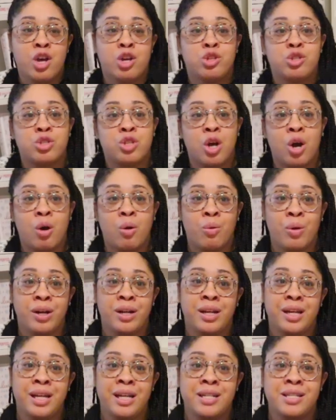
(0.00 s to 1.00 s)
So when
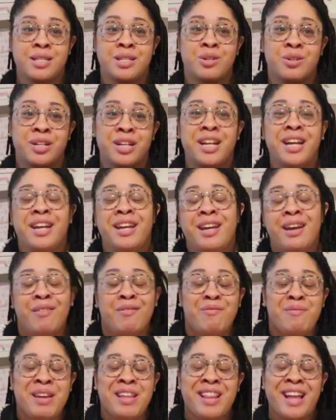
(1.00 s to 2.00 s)
he still didn't
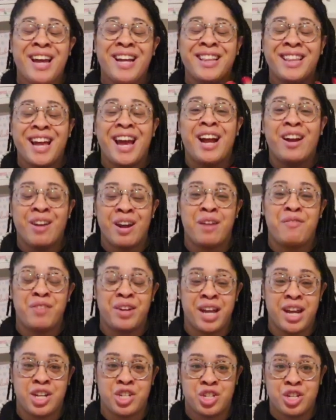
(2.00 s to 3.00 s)
give me like that
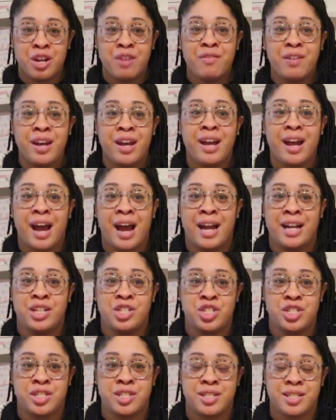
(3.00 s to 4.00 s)
gratification of it, I
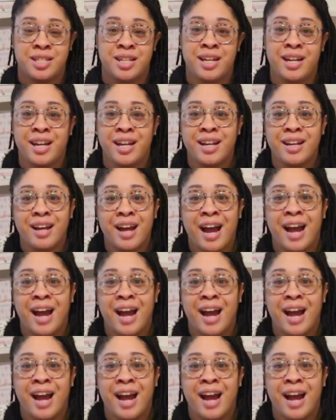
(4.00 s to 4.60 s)
just didn't.